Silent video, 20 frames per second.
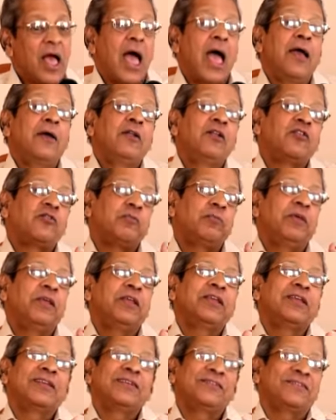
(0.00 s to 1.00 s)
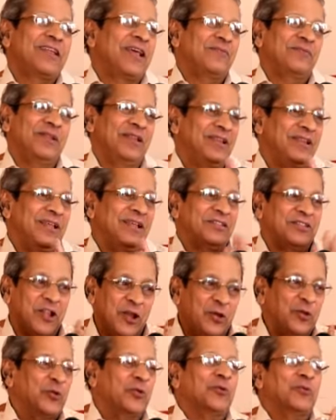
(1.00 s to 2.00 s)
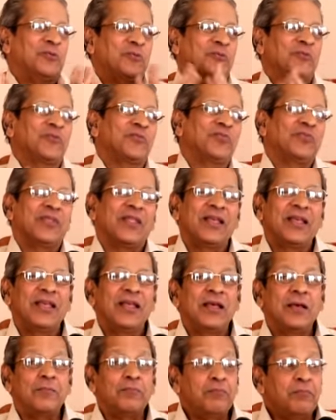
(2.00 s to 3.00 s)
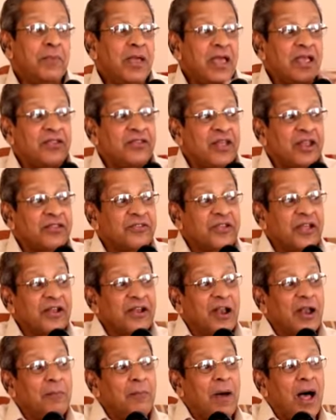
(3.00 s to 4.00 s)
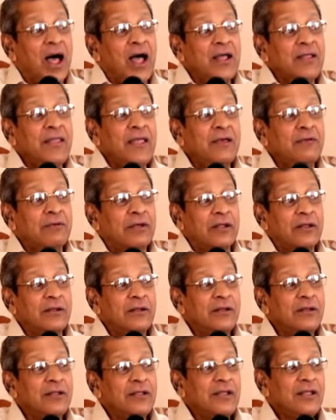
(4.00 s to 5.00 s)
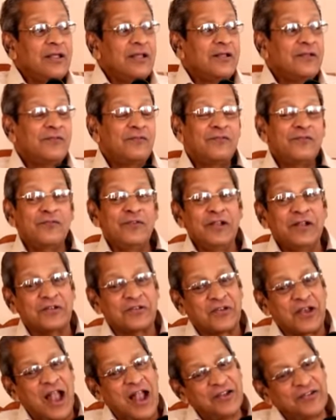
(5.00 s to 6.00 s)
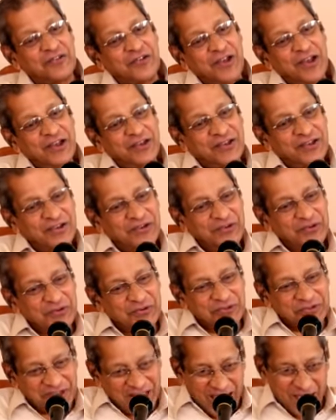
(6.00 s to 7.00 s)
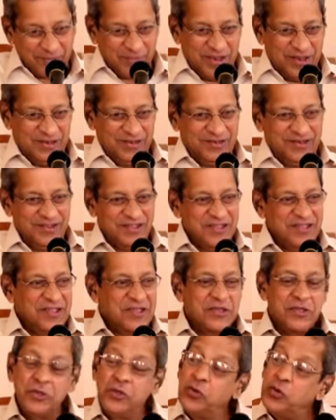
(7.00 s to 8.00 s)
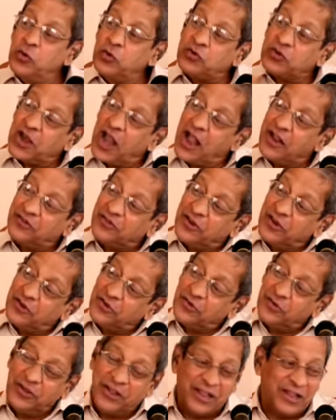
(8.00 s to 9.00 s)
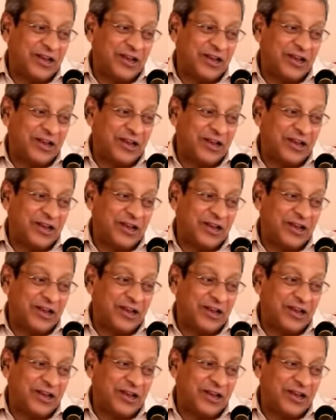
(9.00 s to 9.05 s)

I will speak in Tamil, Telugu. Major General Mahadevan will translate into Tamil. You translate into